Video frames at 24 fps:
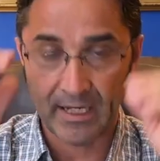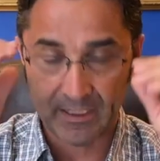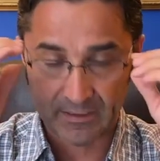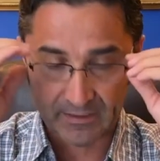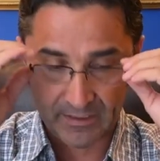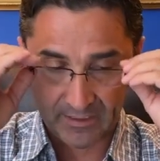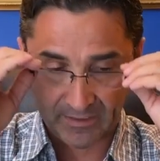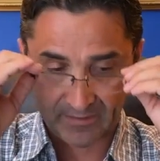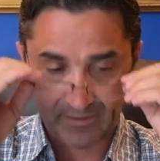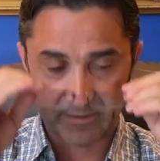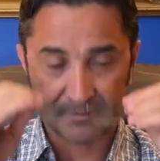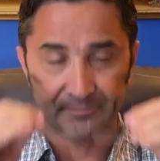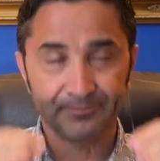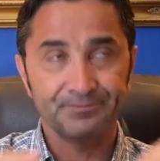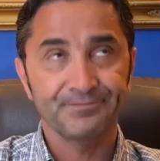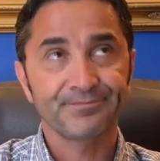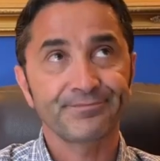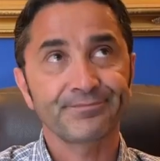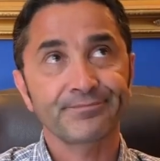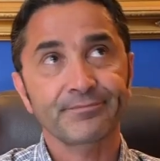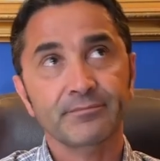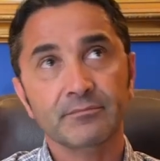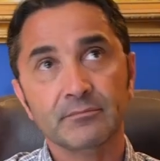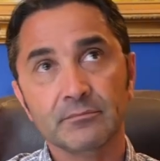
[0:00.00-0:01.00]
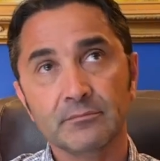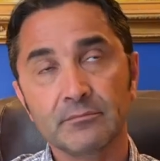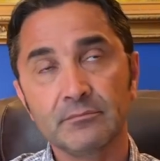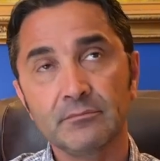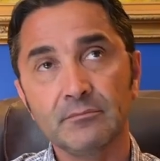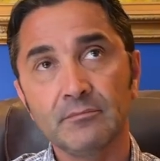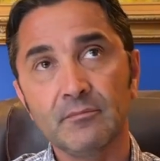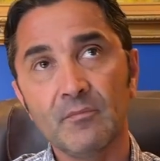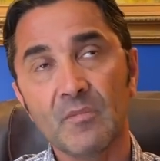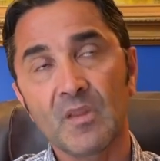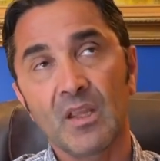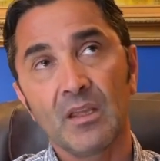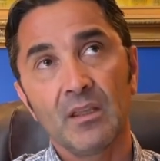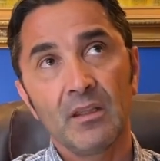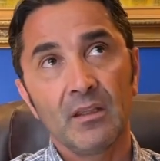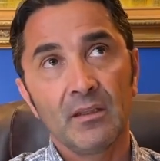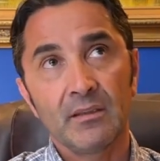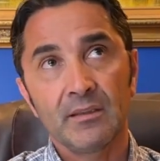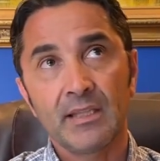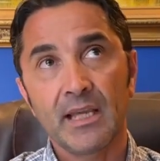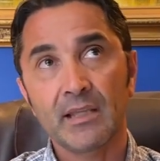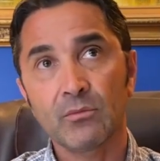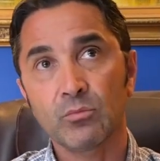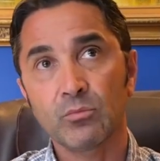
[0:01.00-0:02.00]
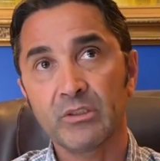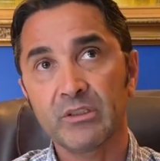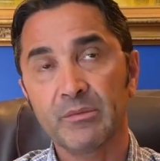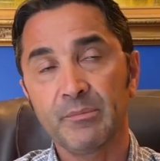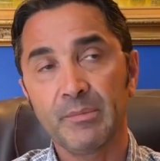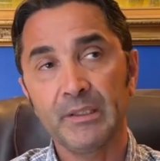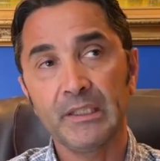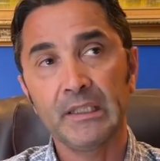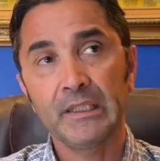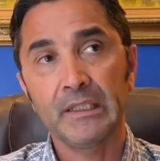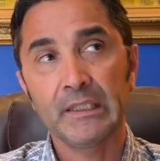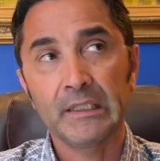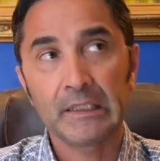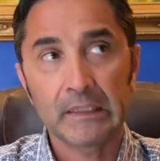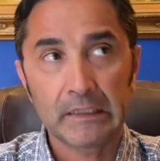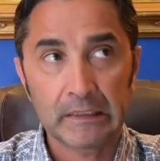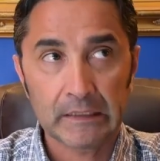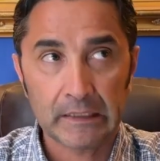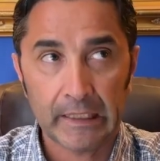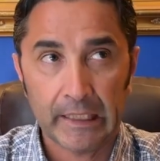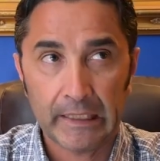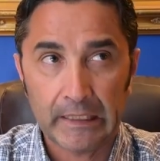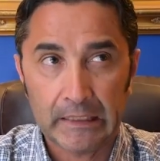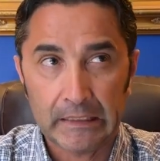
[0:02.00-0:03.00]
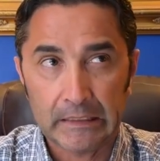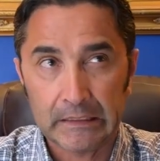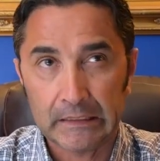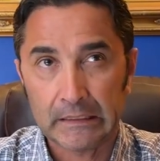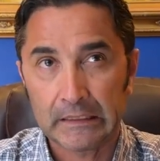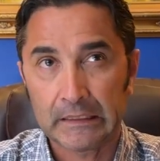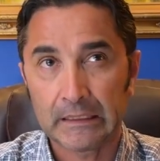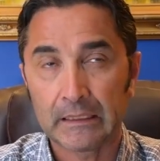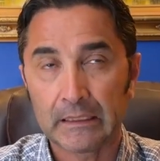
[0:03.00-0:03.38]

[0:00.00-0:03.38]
like this. That would be like